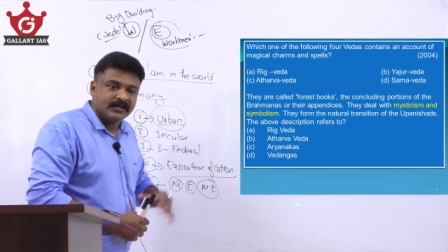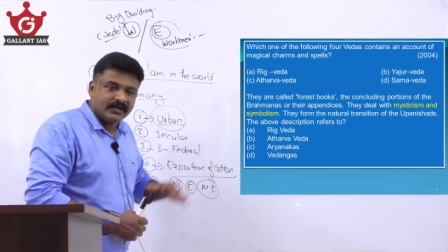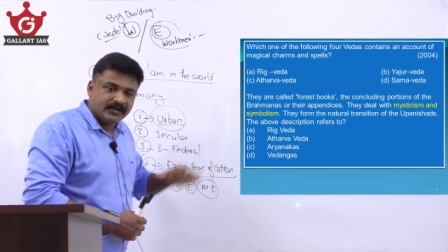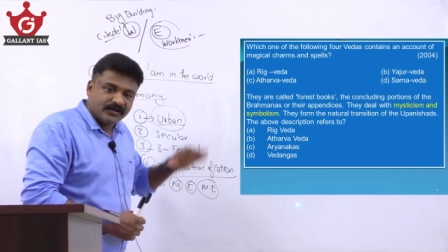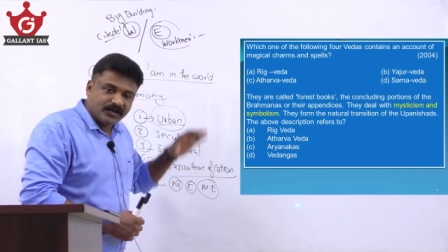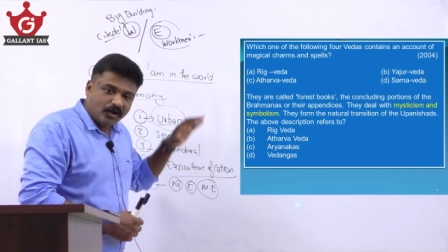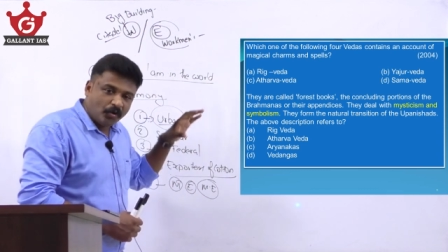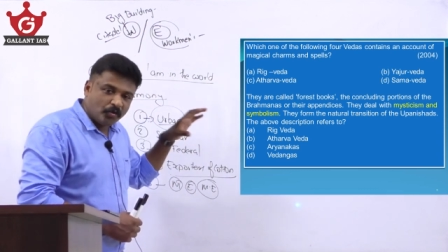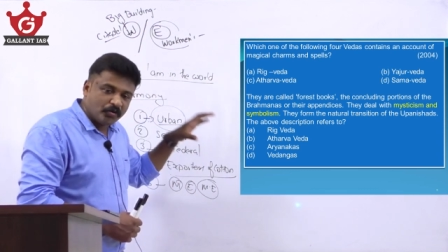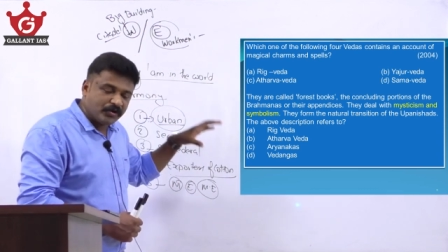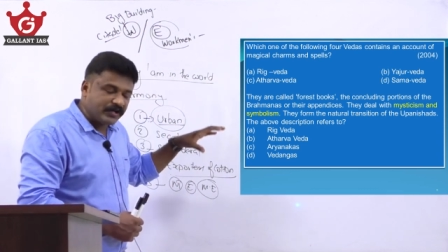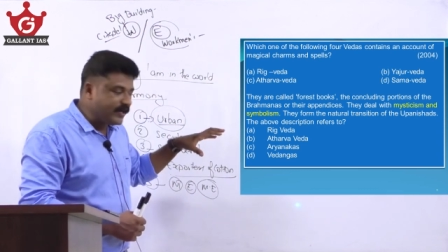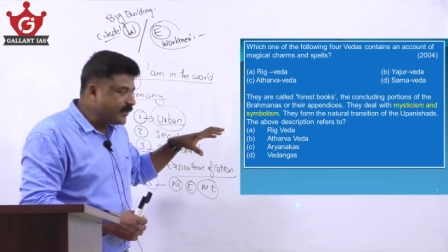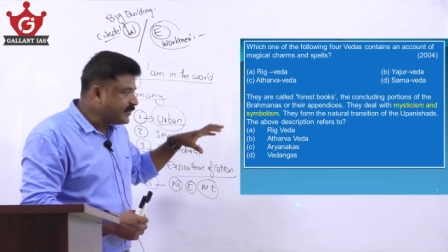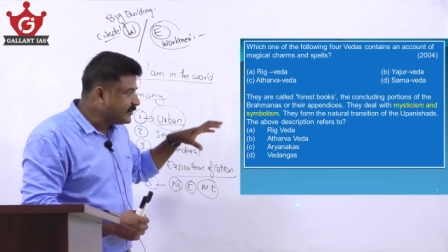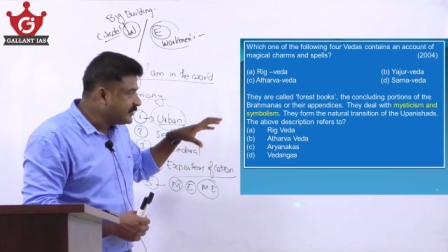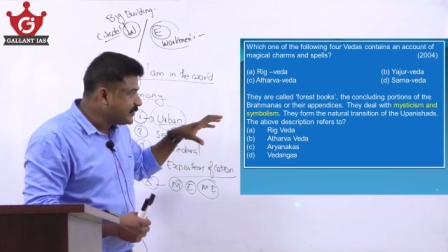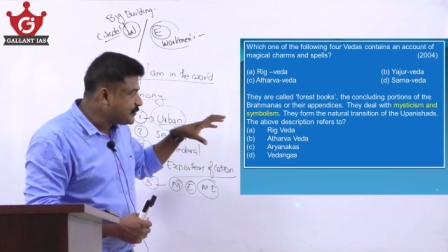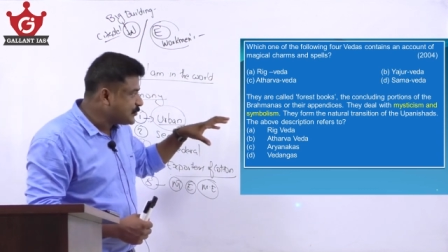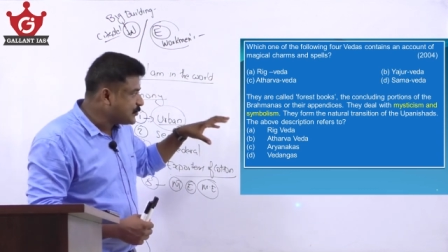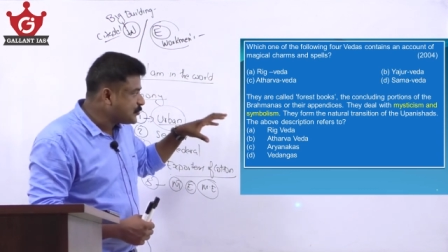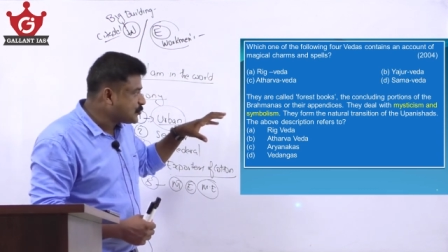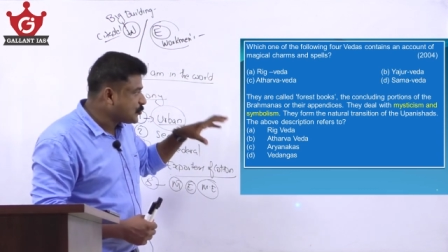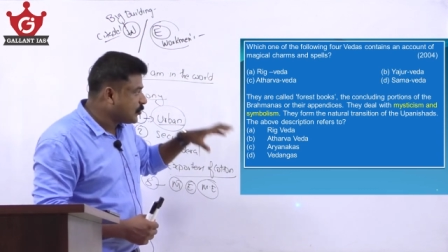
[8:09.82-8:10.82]
Now here,
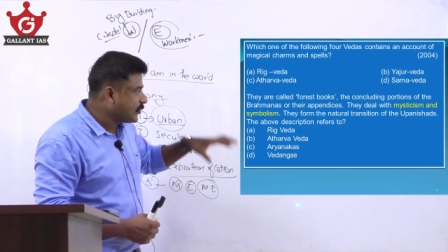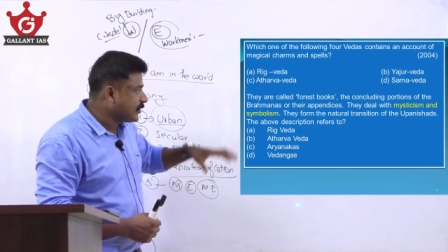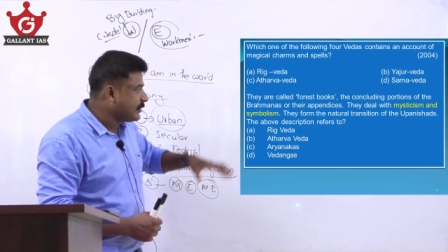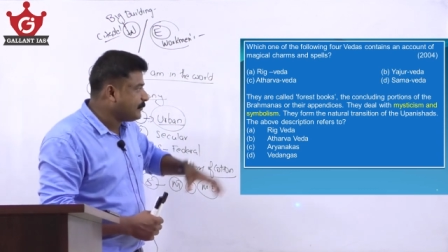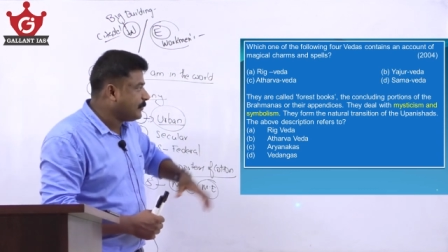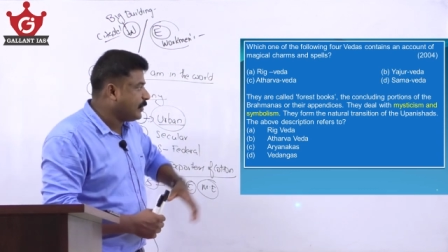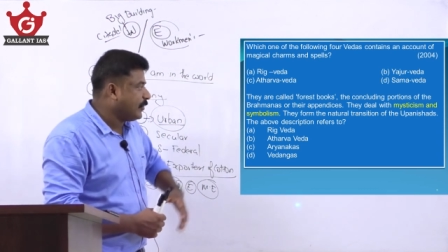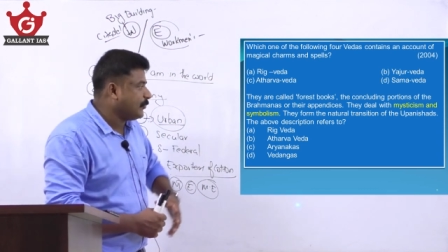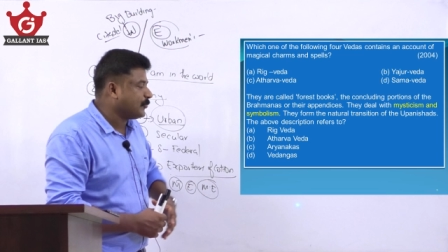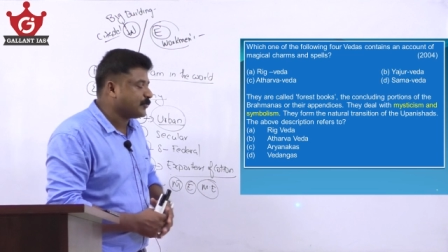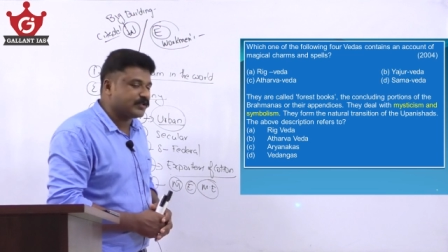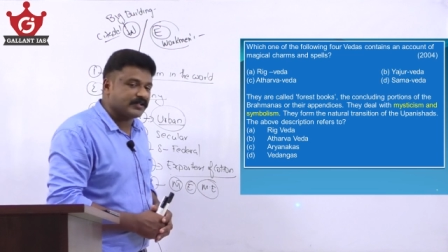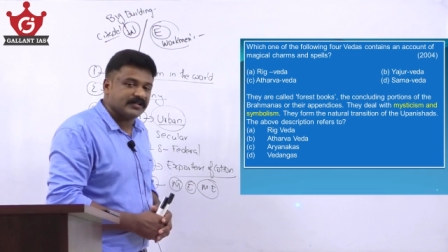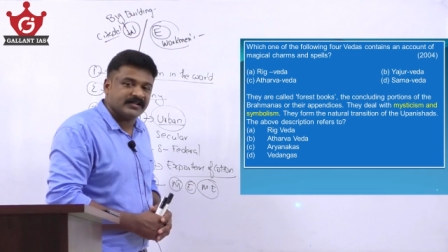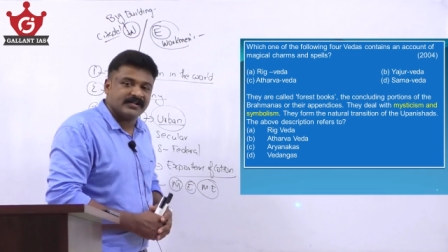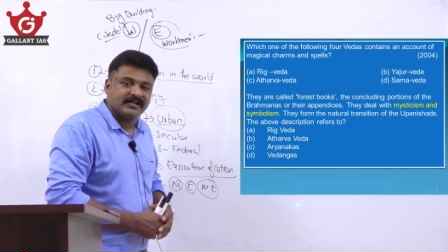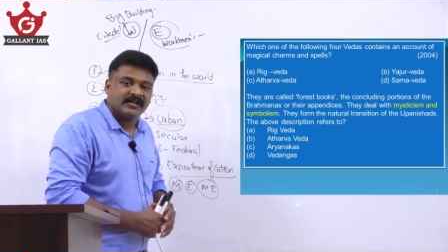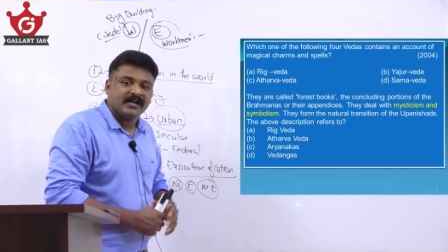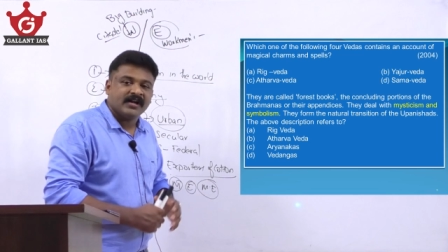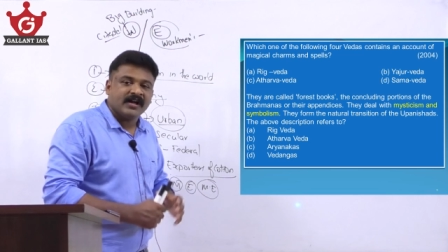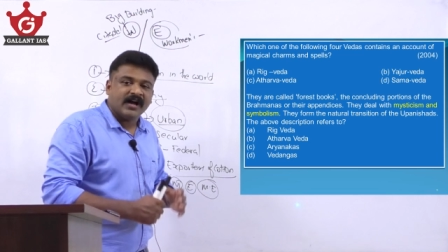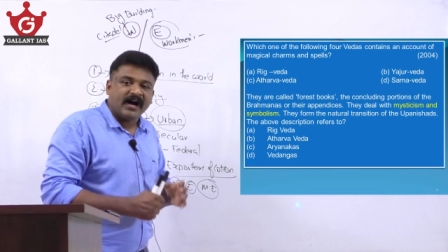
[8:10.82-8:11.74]
this is all about uh,